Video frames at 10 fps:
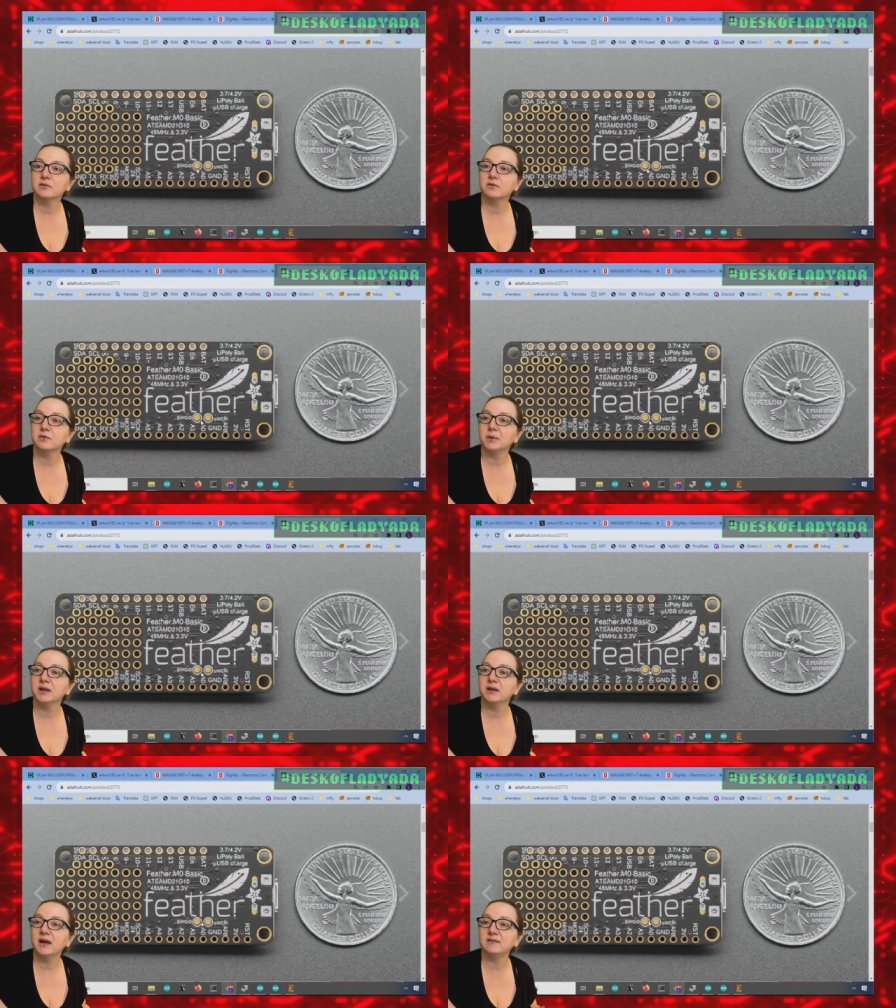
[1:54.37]
zoom
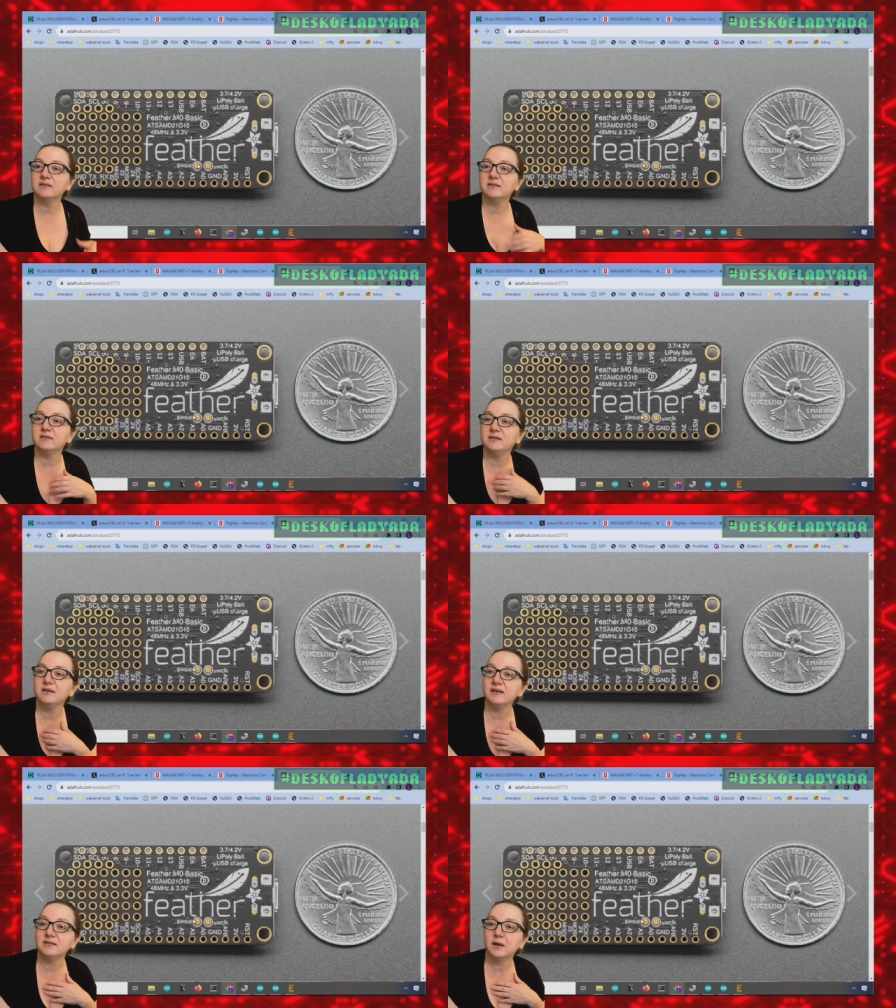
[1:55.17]
in, S
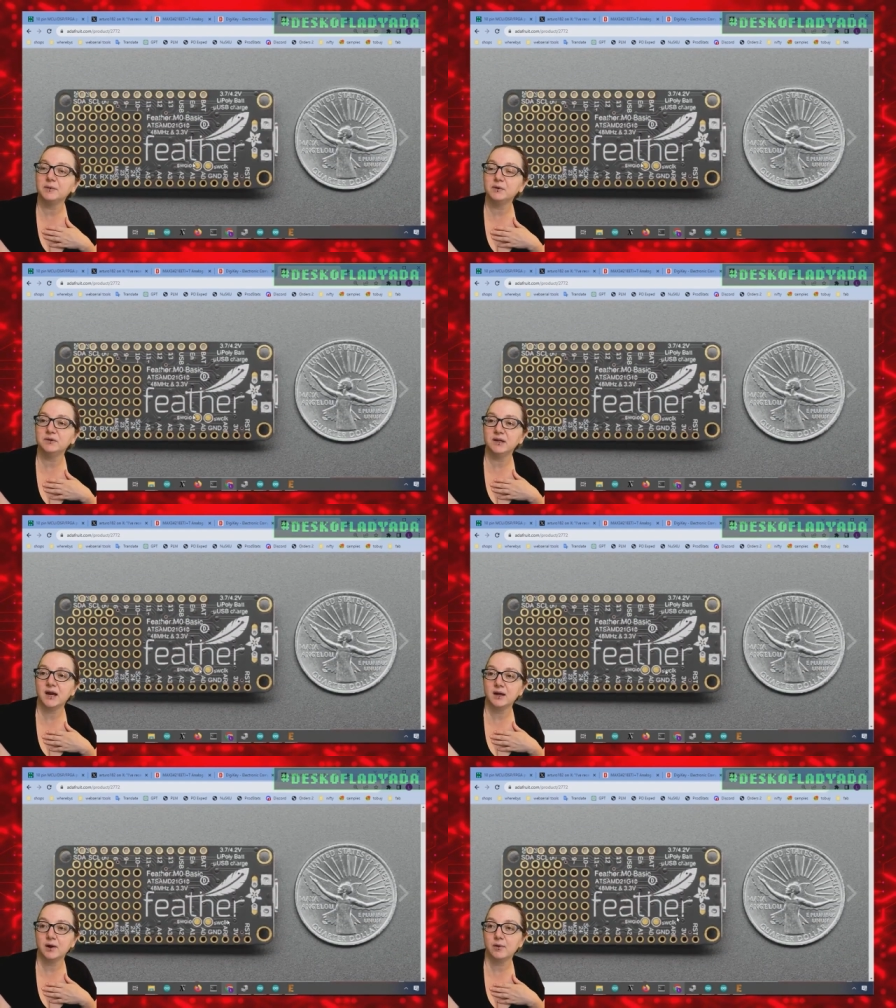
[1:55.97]

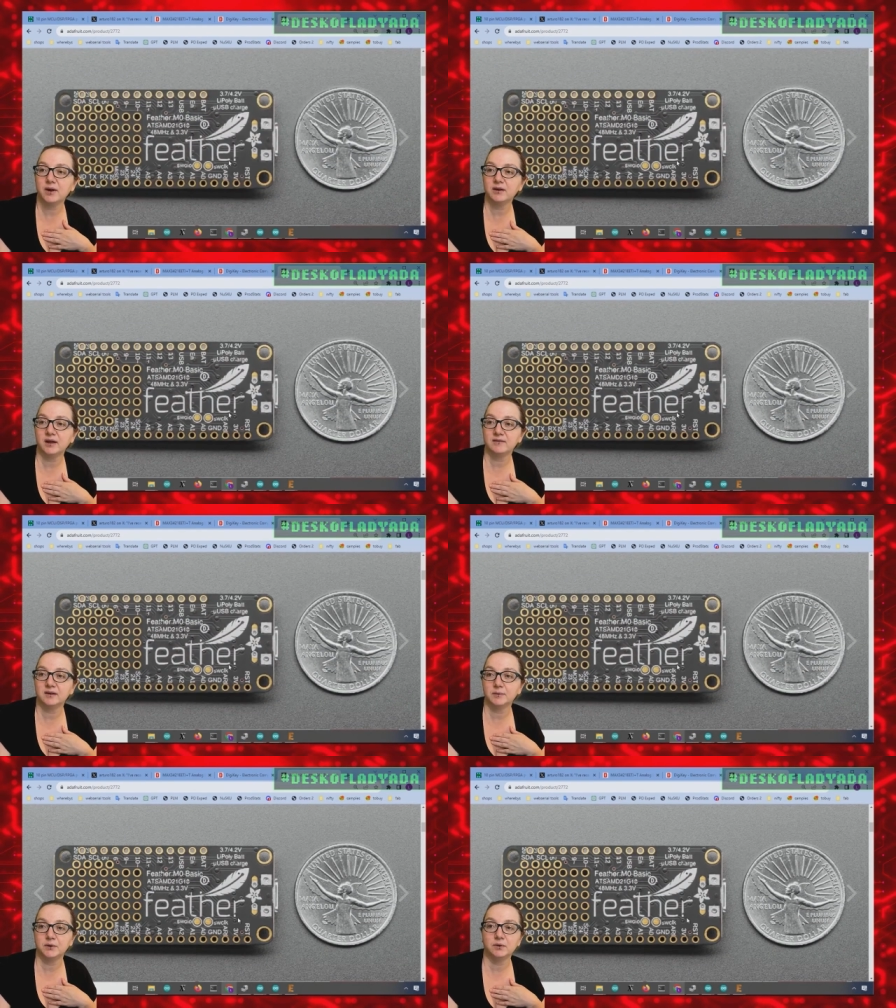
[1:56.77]
SWDIO and S
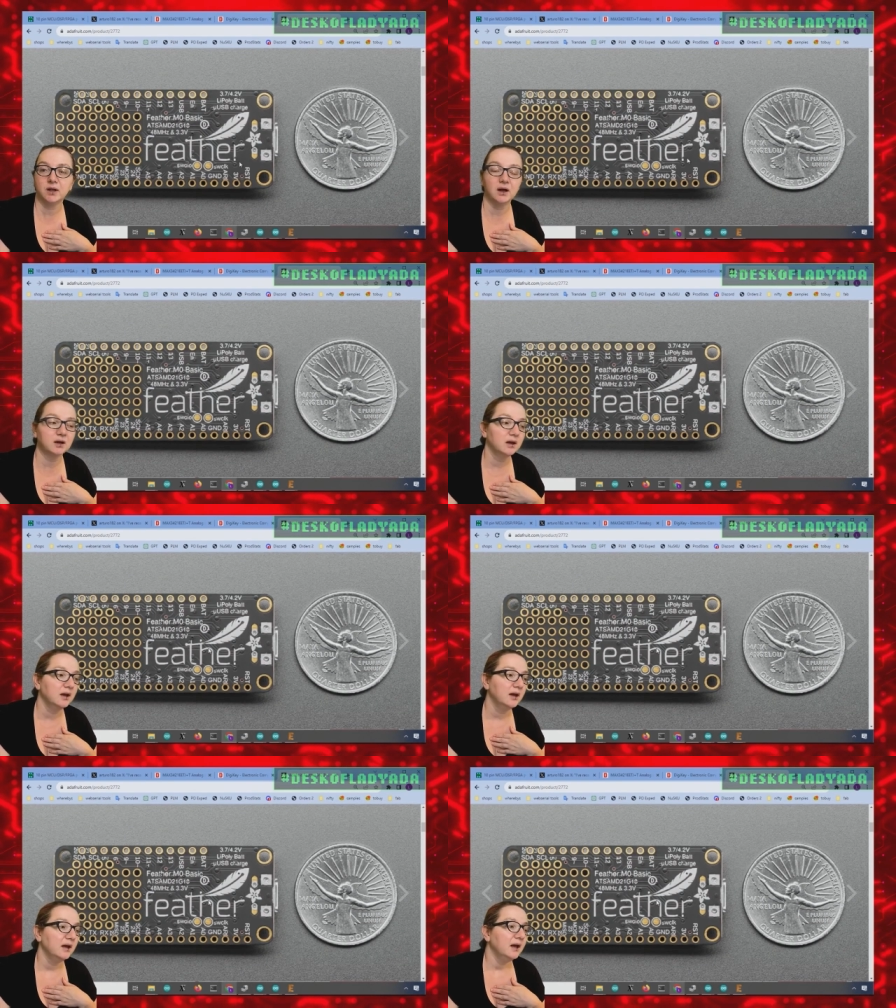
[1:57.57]
W clock.
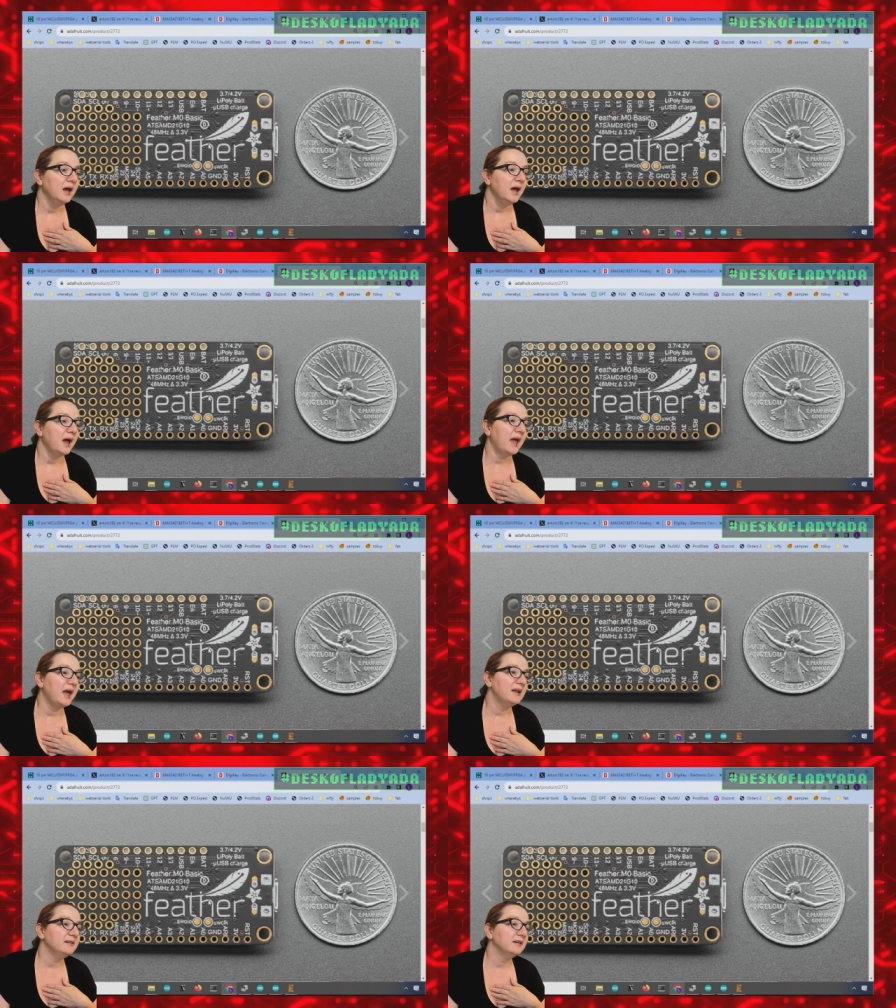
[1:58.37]

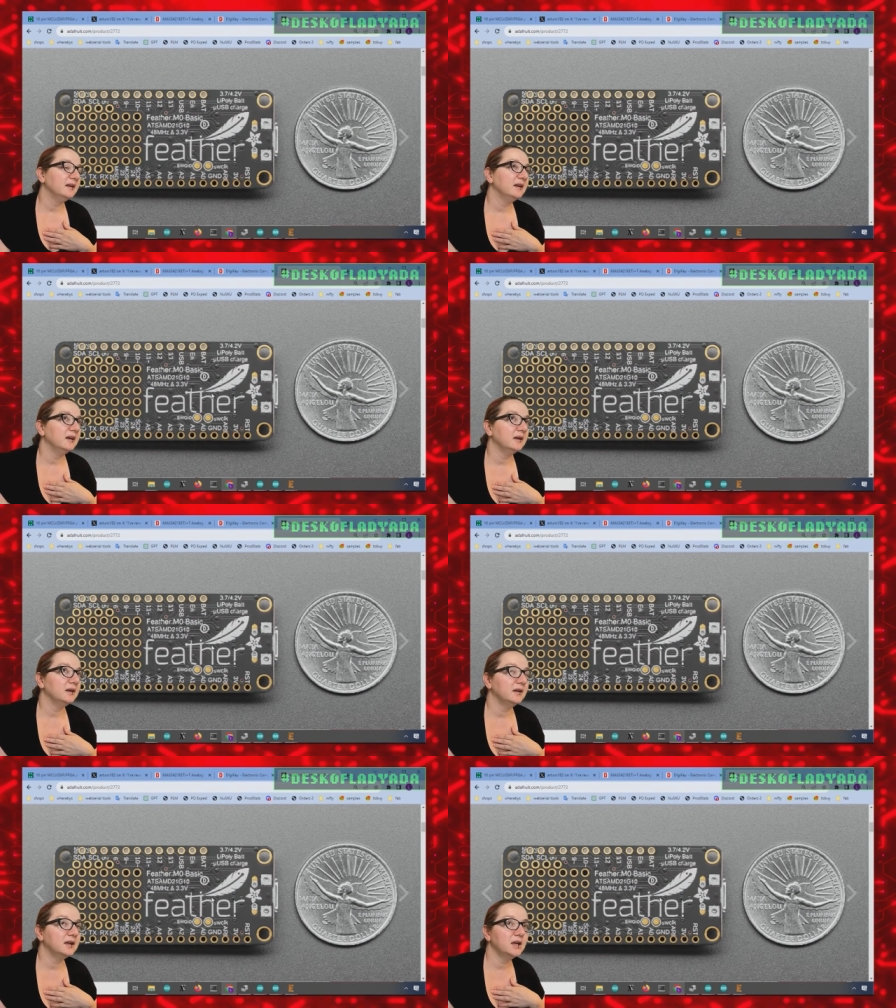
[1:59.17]
And,
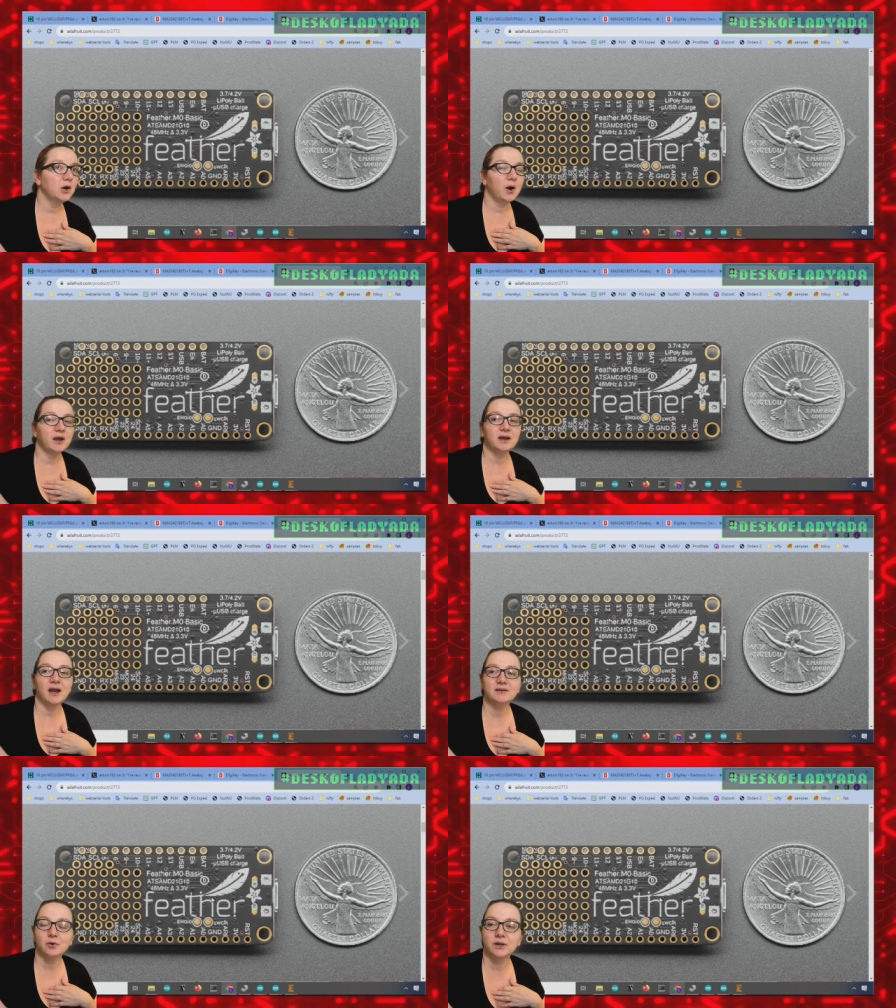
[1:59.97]
you know, I,
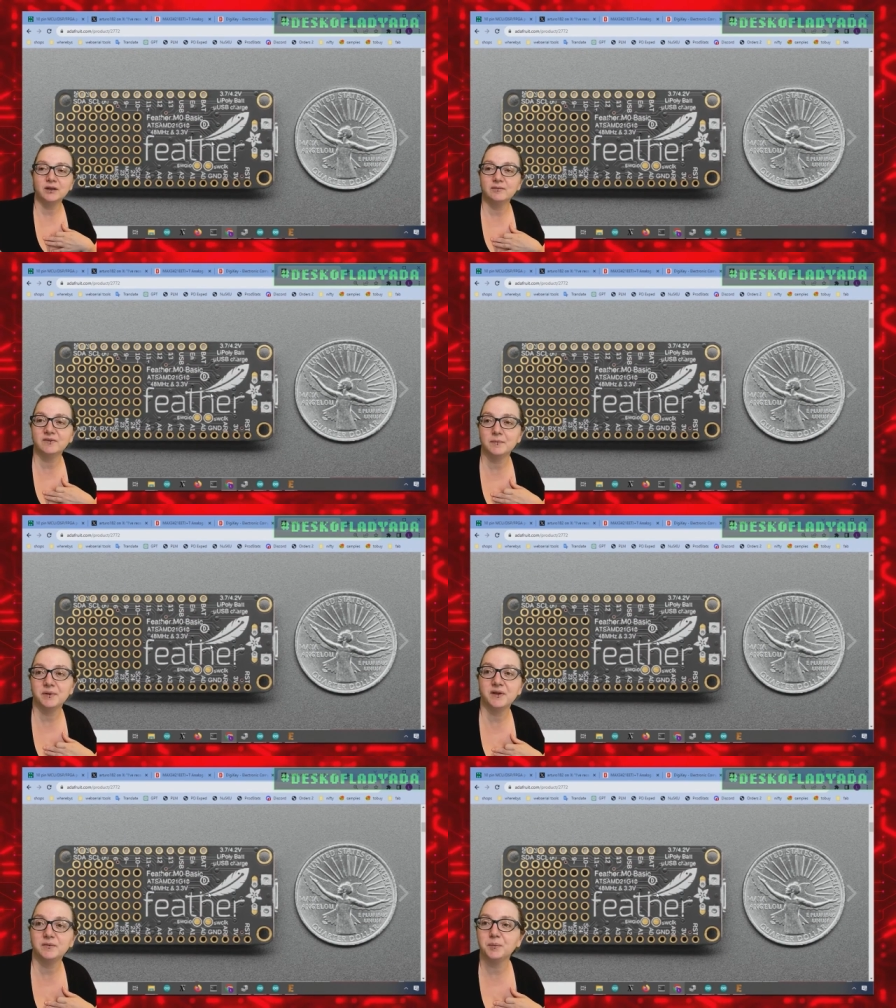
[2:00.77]
I totally
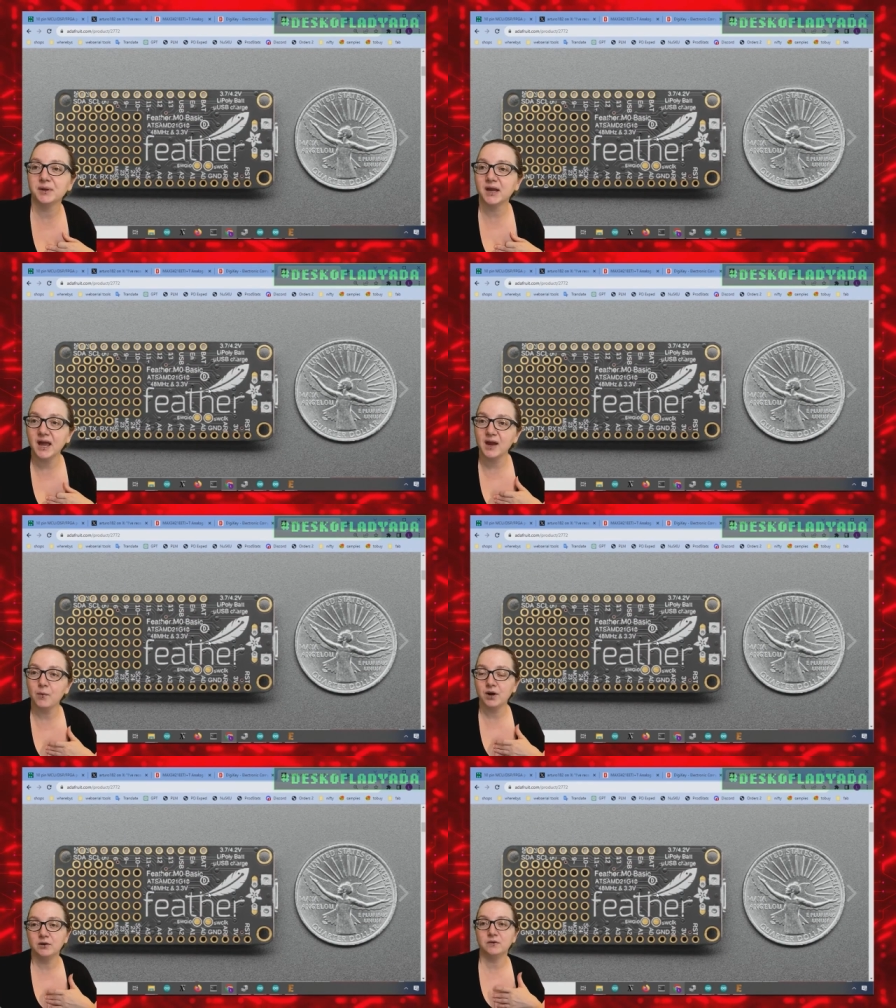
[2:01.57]
sympathize. People are like, hey, I
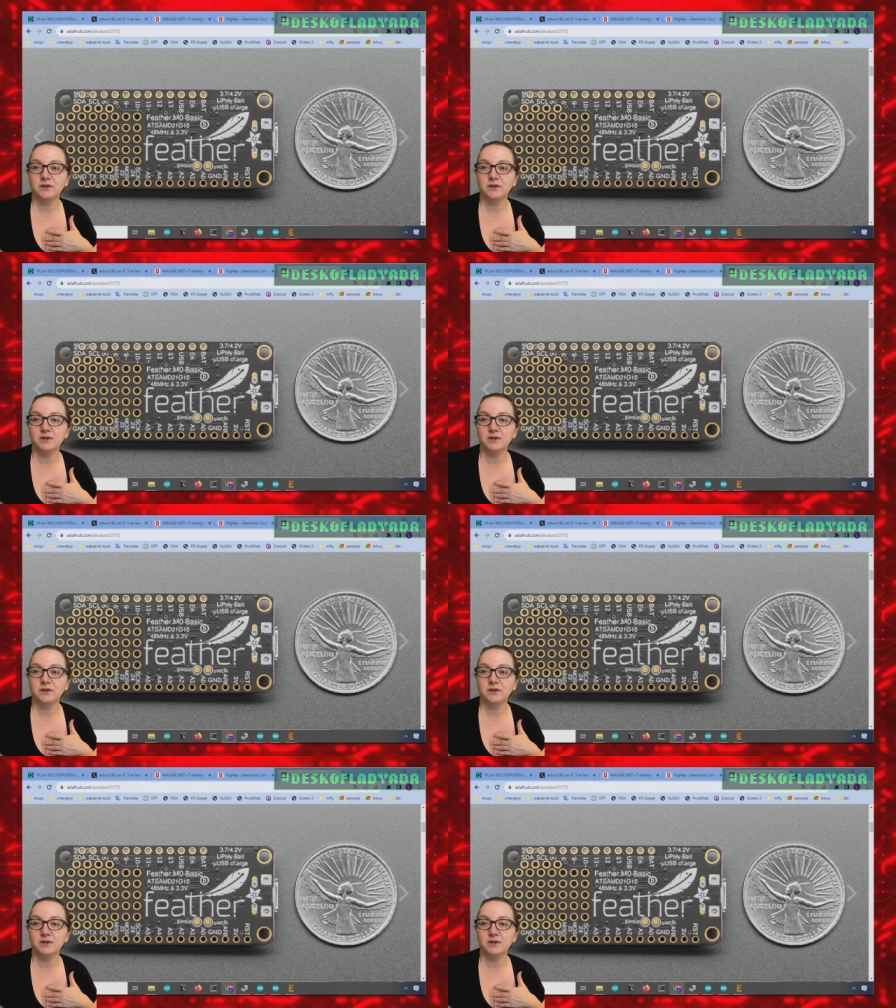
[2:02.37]
want to do